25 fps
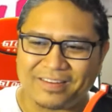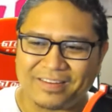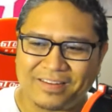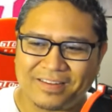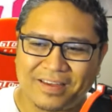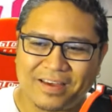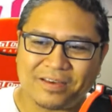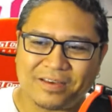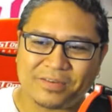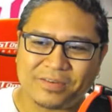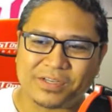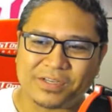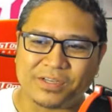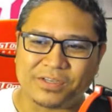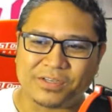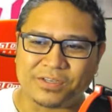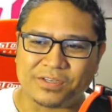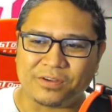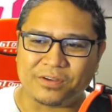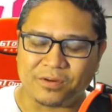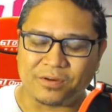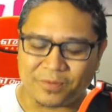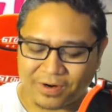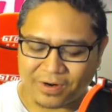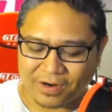have a sense of
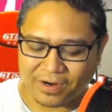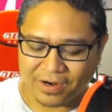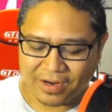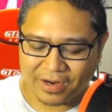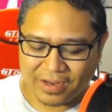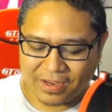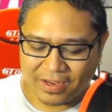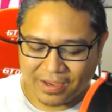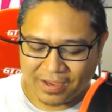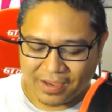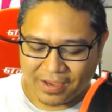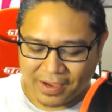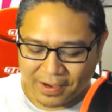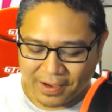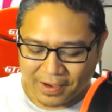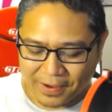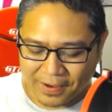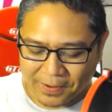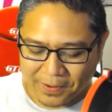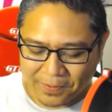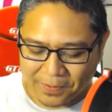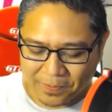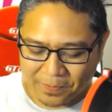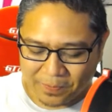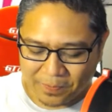humor.
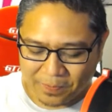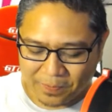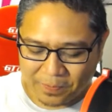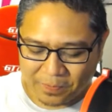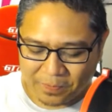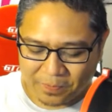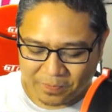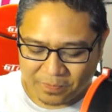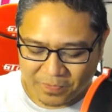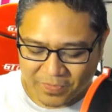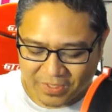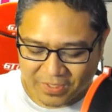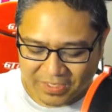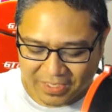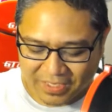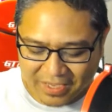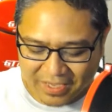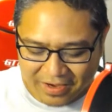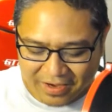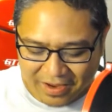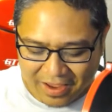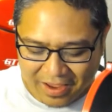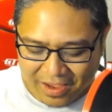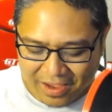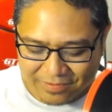They
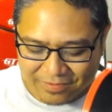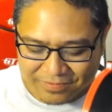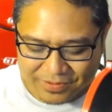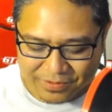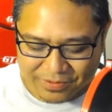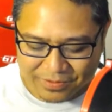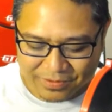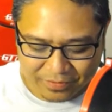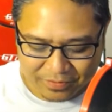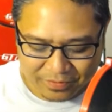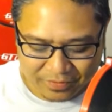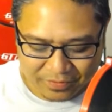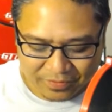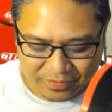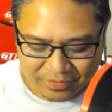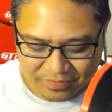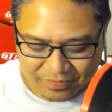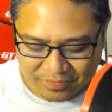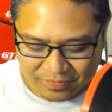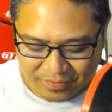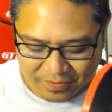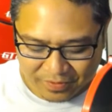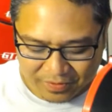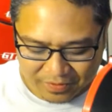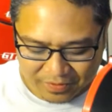kind of have to
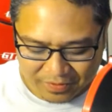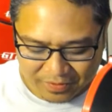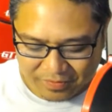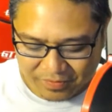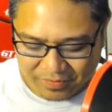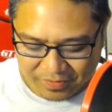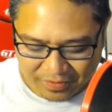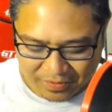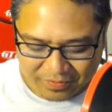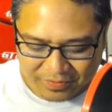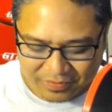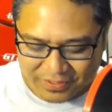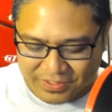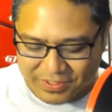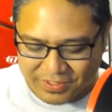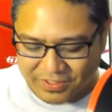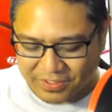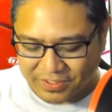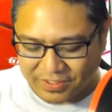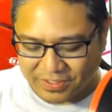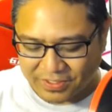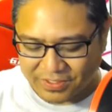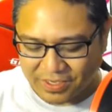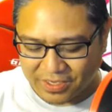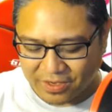for
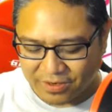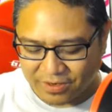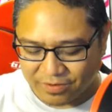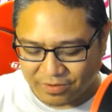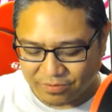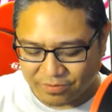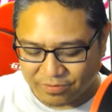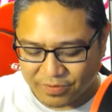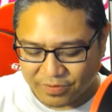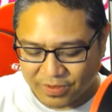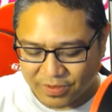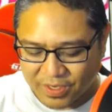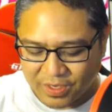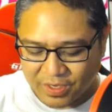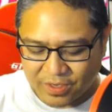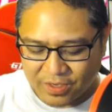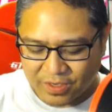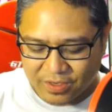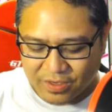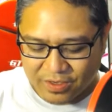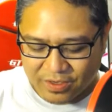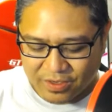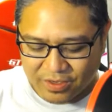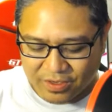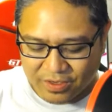this kind of
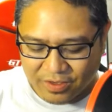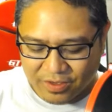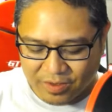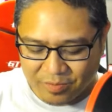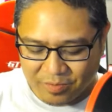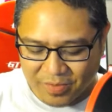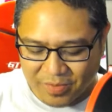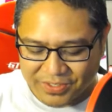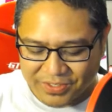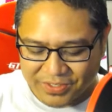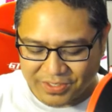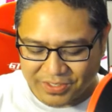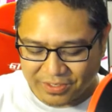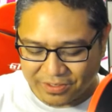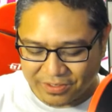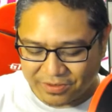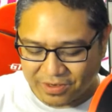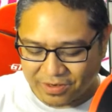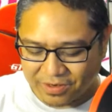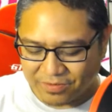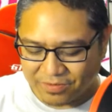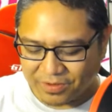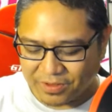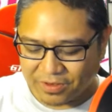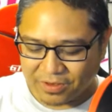amazing
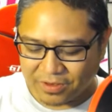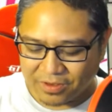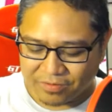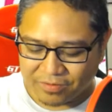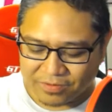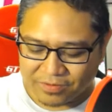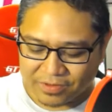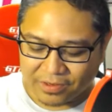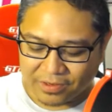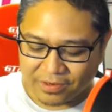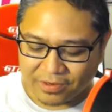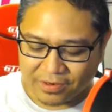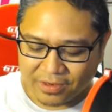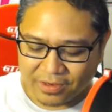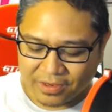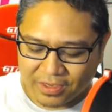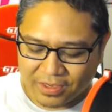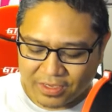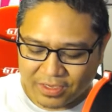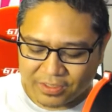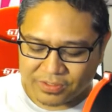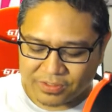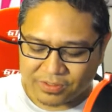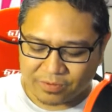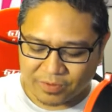endeavor that they've done.
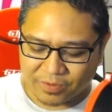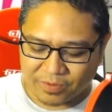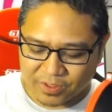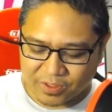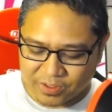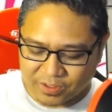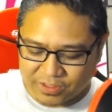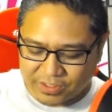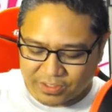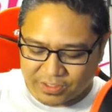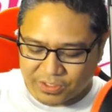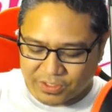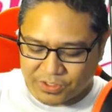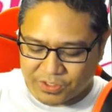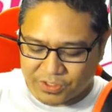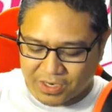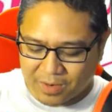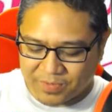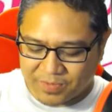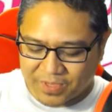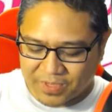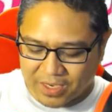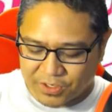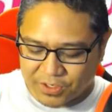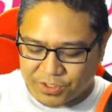So I'm gonna
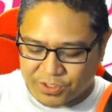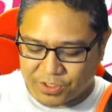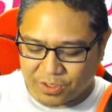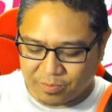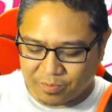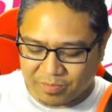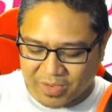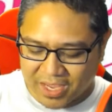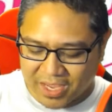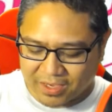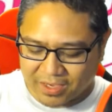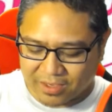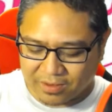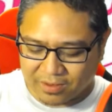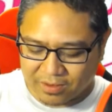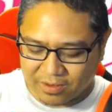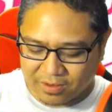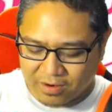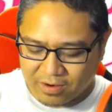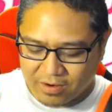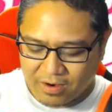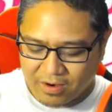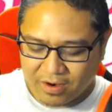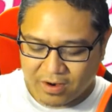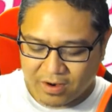drop that chip back in
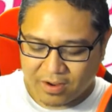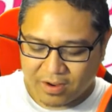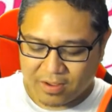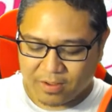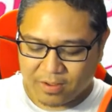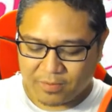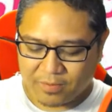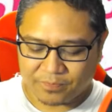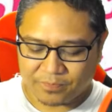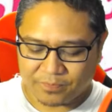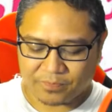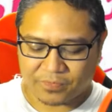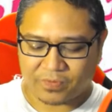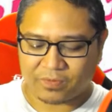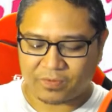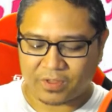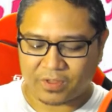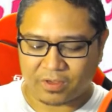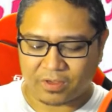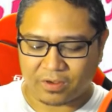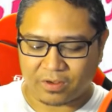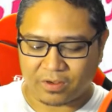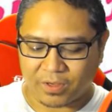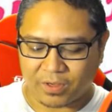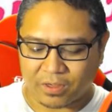there.
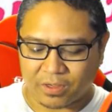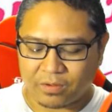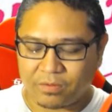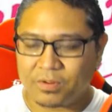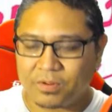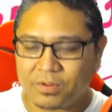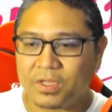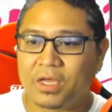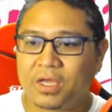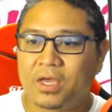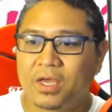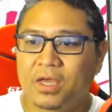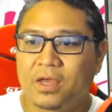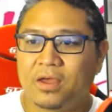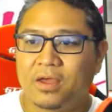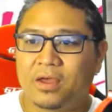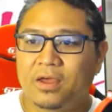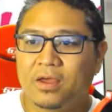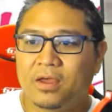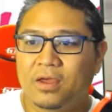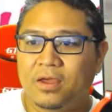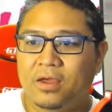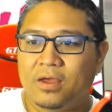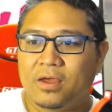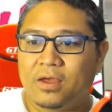There we go.
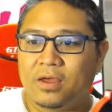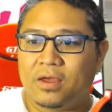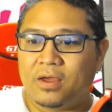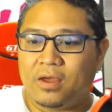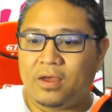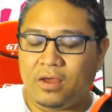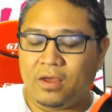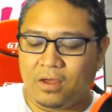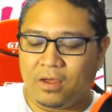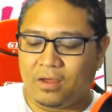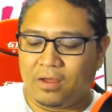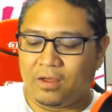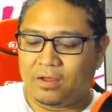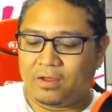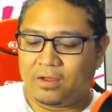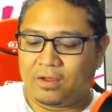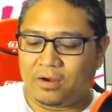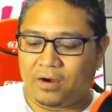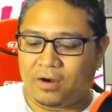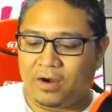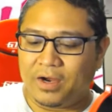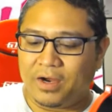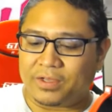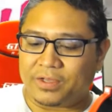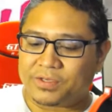
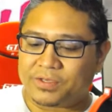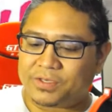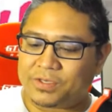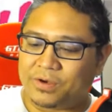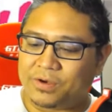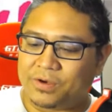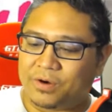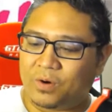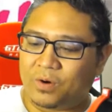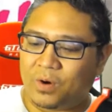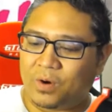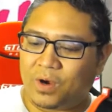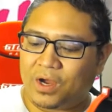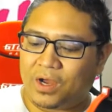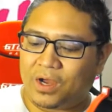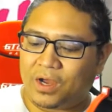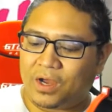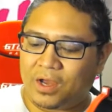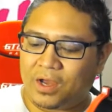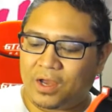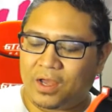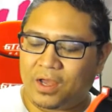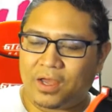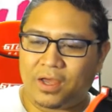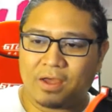Alright,
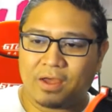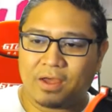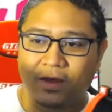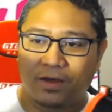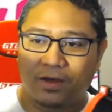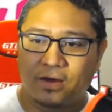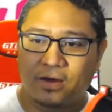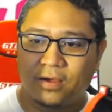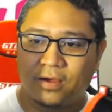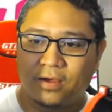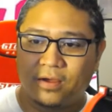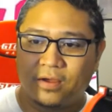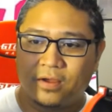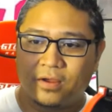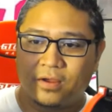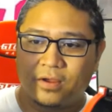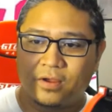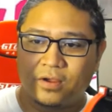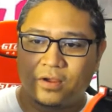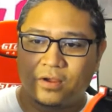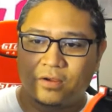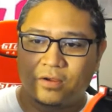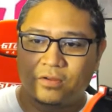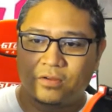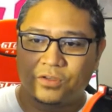so
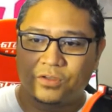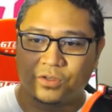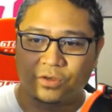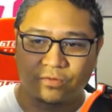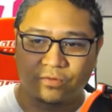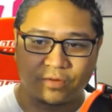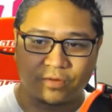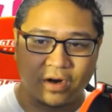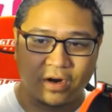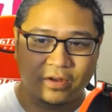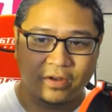so far